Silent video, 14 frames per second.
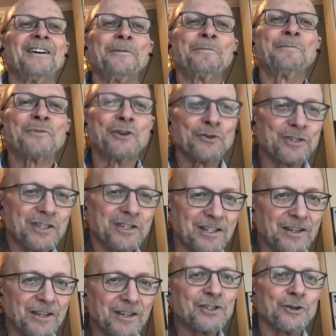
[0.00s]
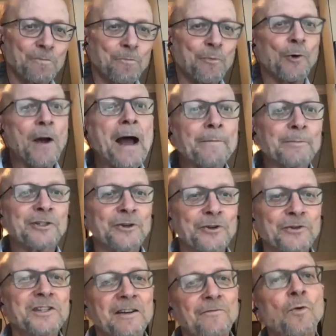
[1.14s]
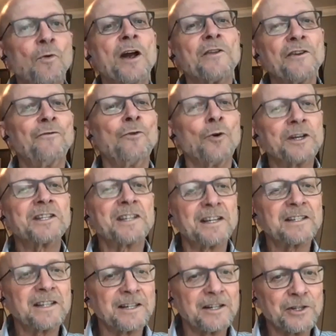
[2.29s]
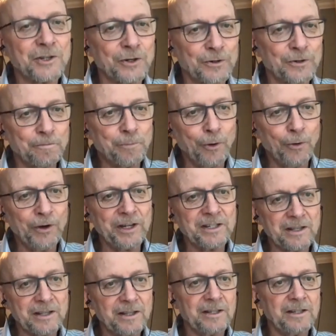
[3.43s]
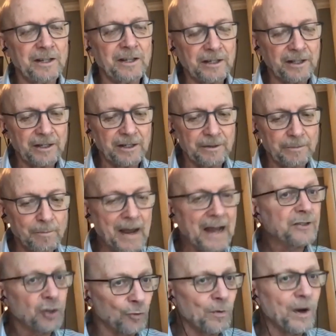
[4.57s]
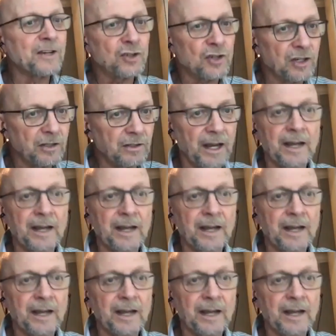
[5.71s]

There's certain parameters of where the voice is at a certain point in the maturation.